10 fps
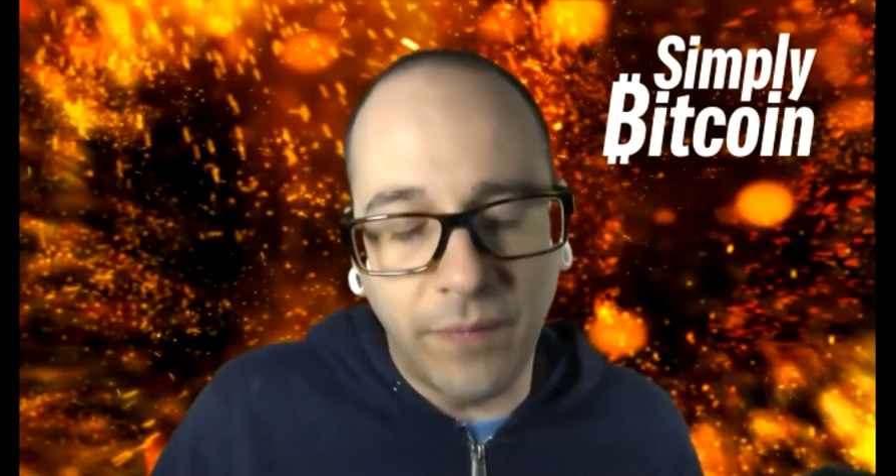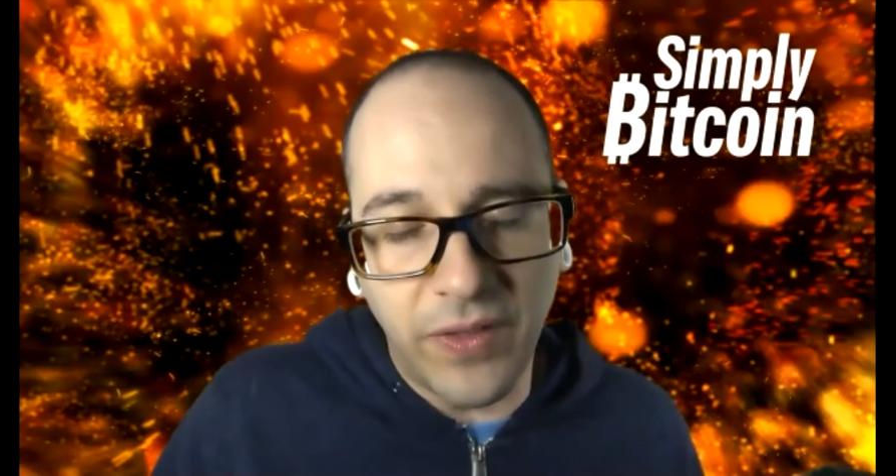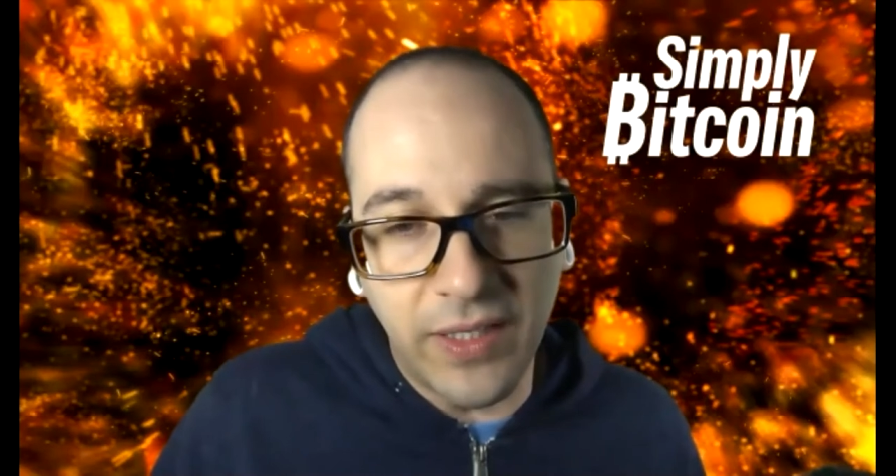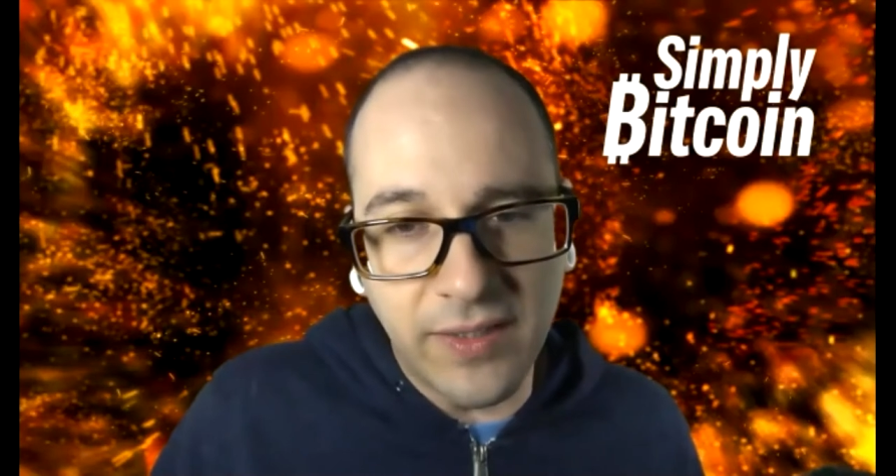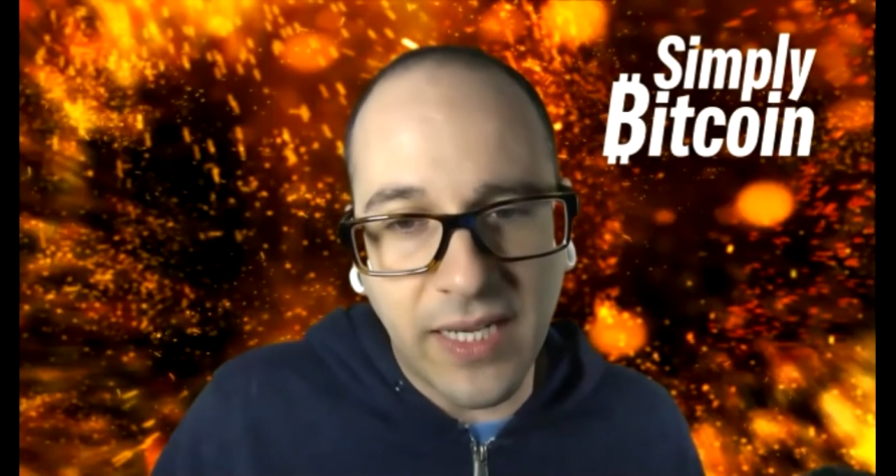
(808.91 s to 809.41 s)

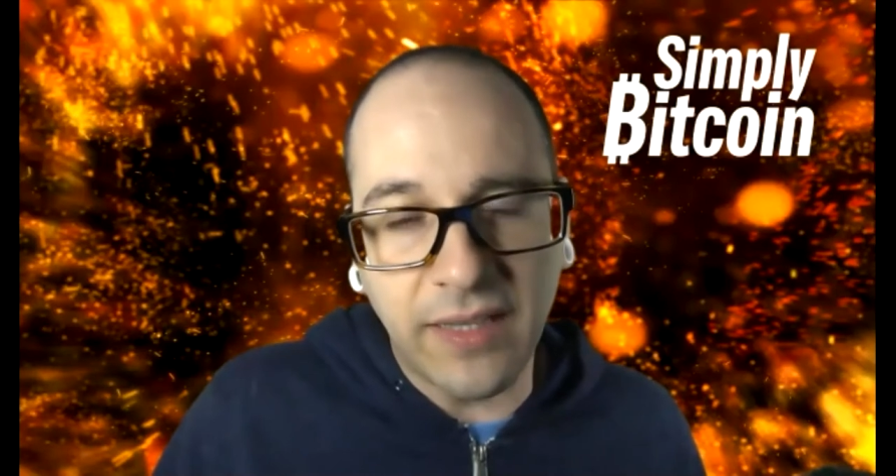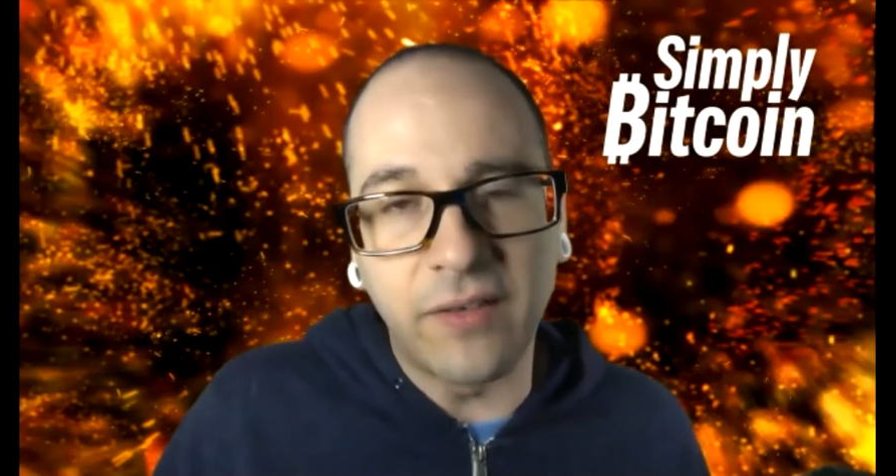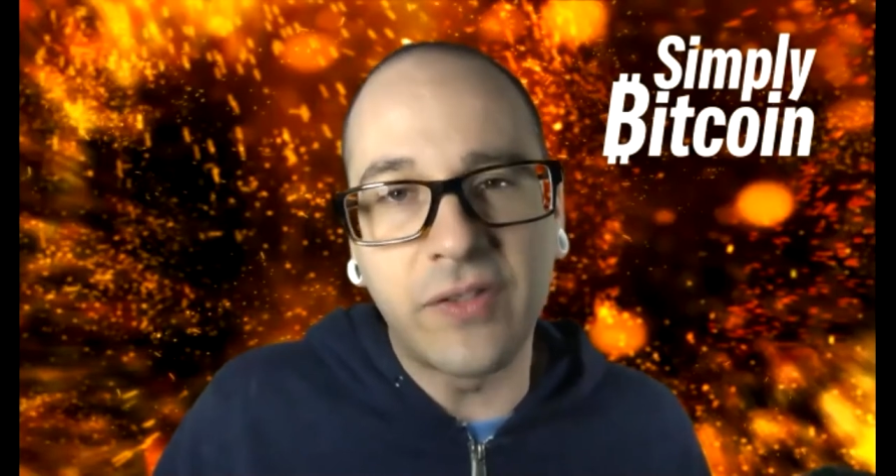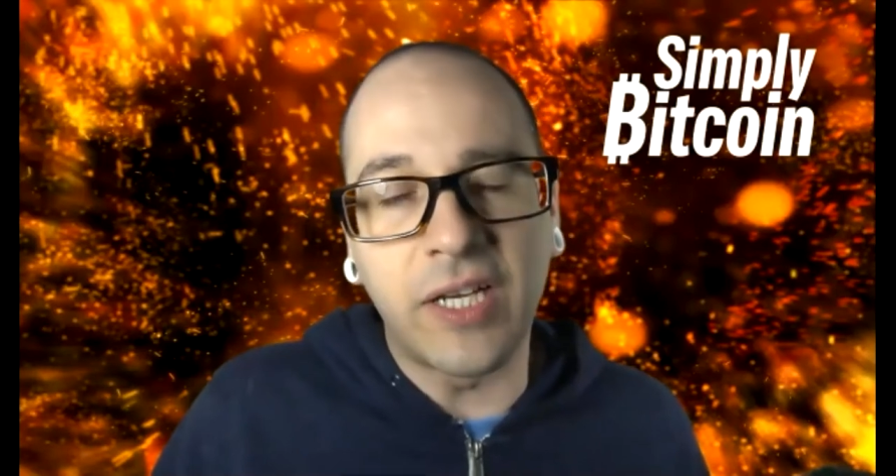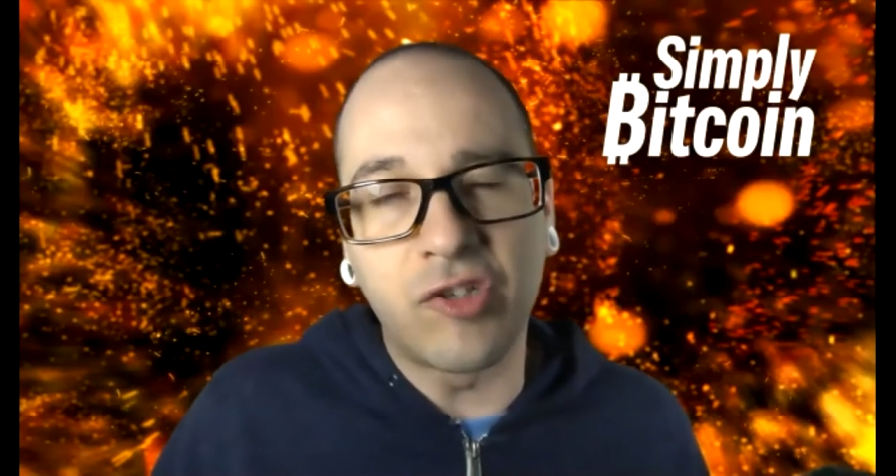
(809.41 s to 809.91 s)

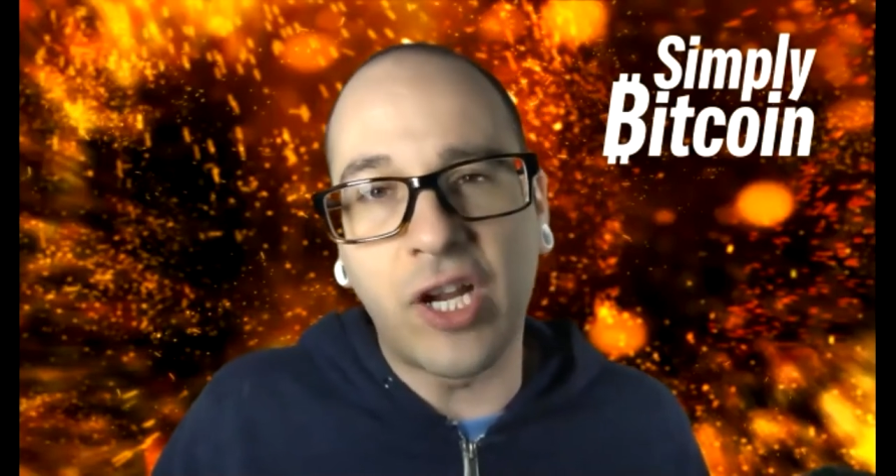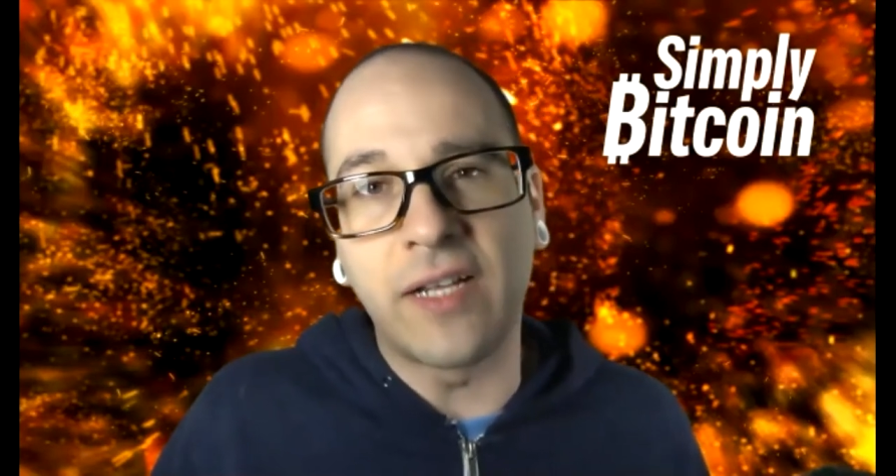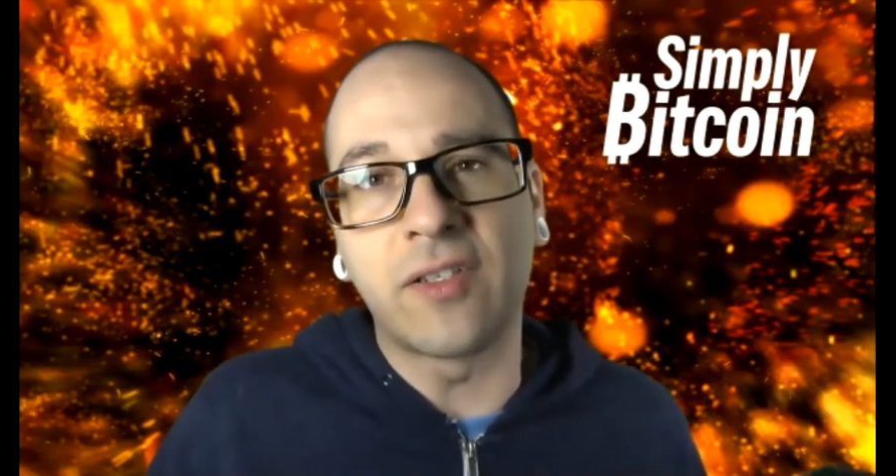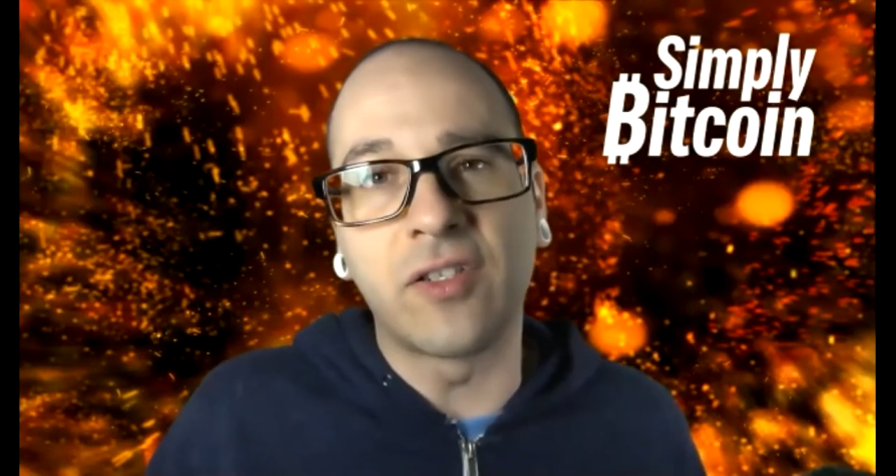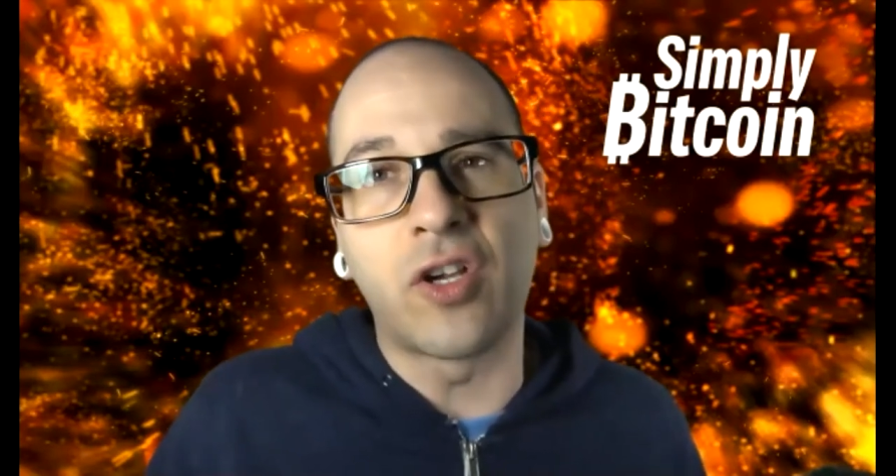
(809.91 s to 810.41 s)
incentives and
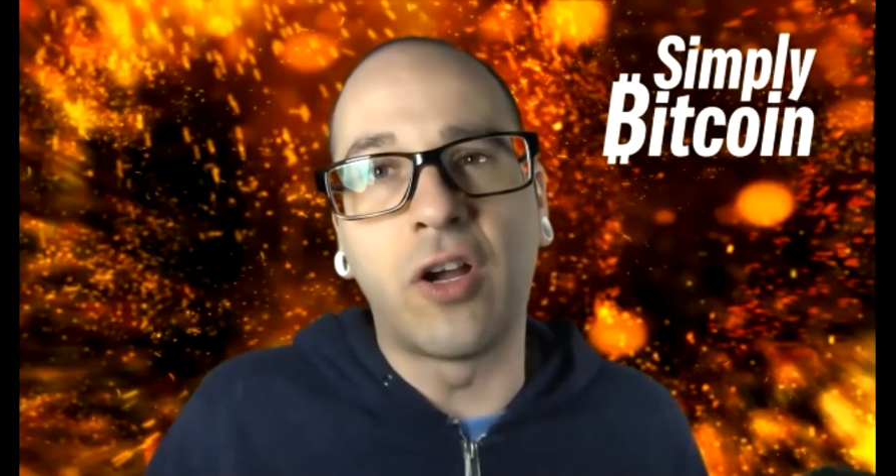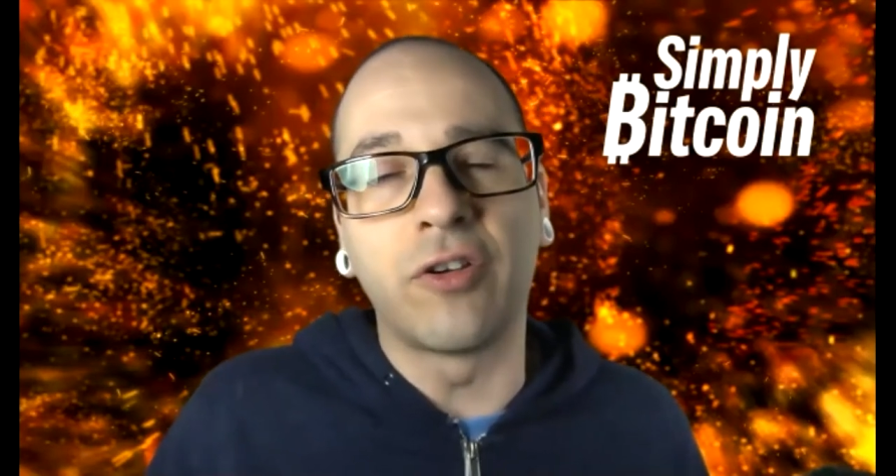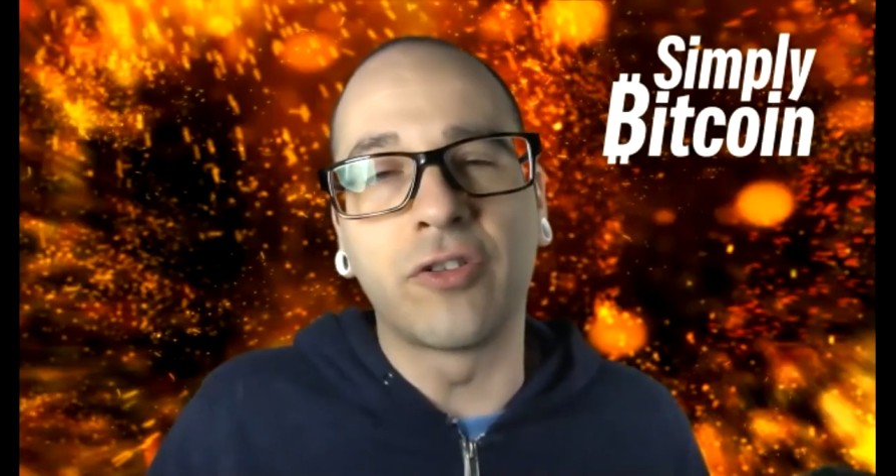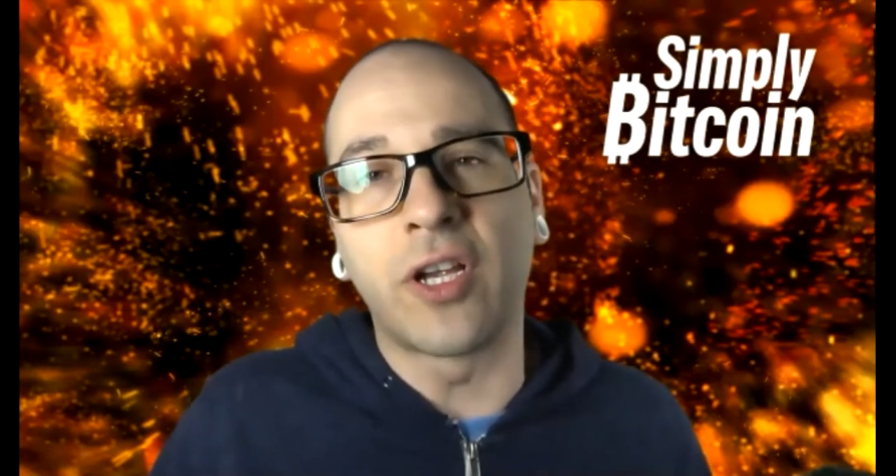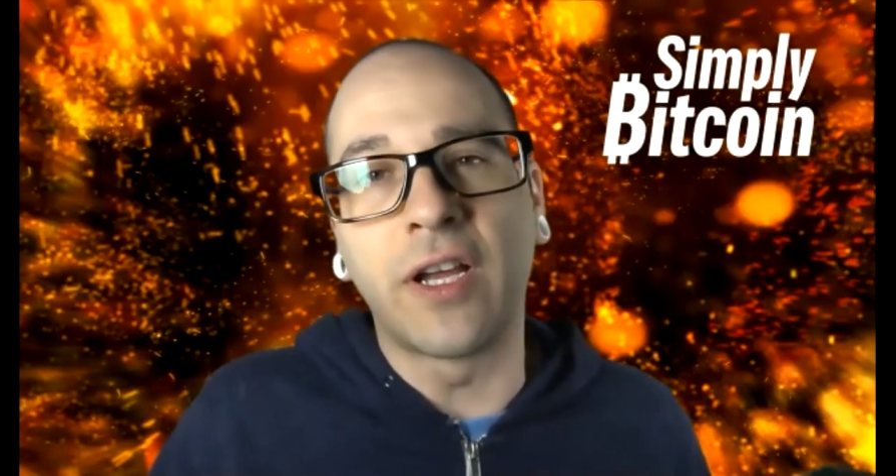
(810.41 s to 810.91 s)
chances on
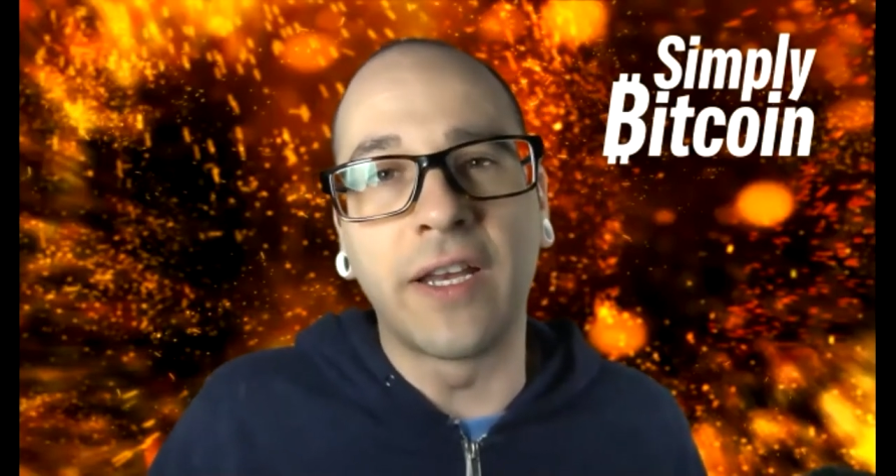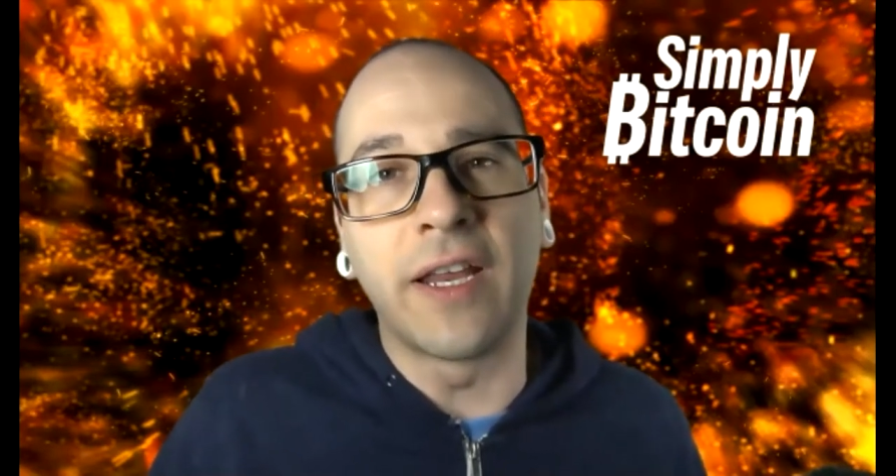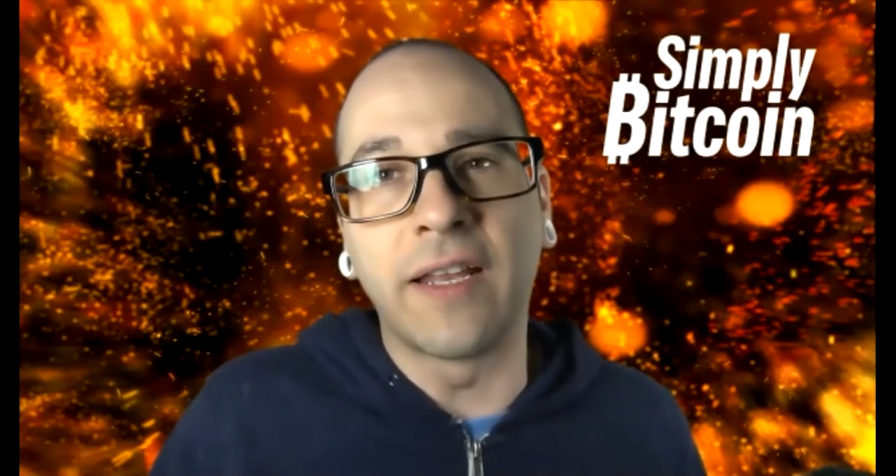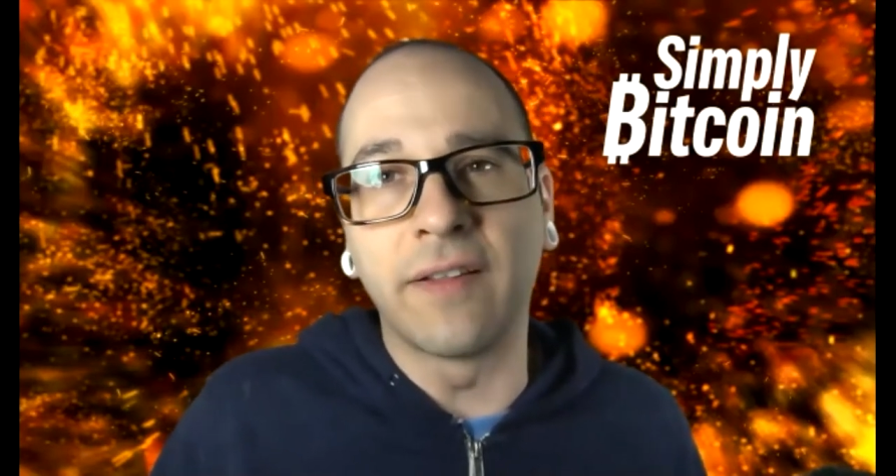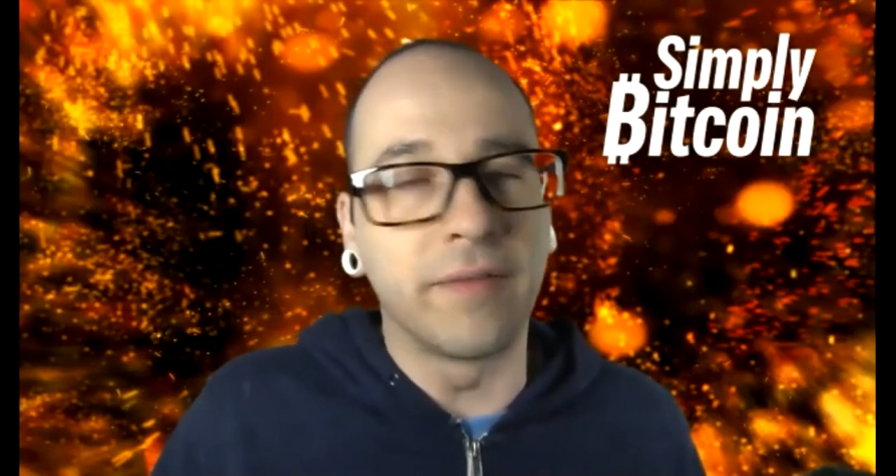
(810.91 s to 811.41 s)
your side.
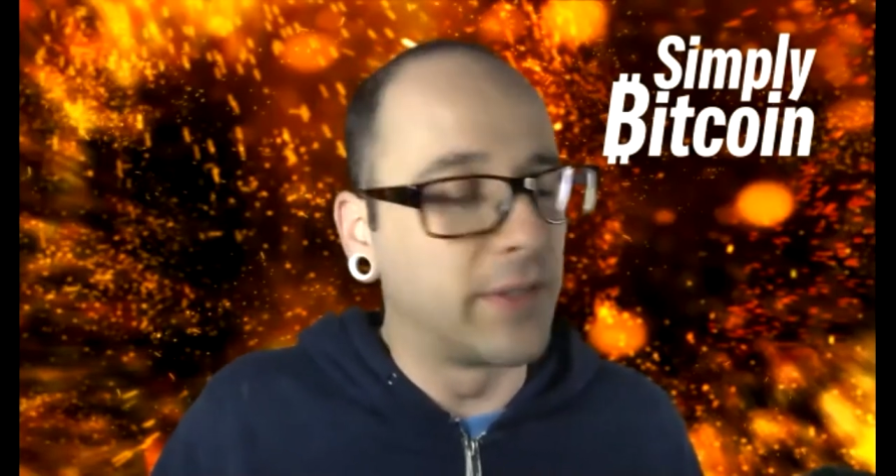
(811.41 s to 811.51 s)
And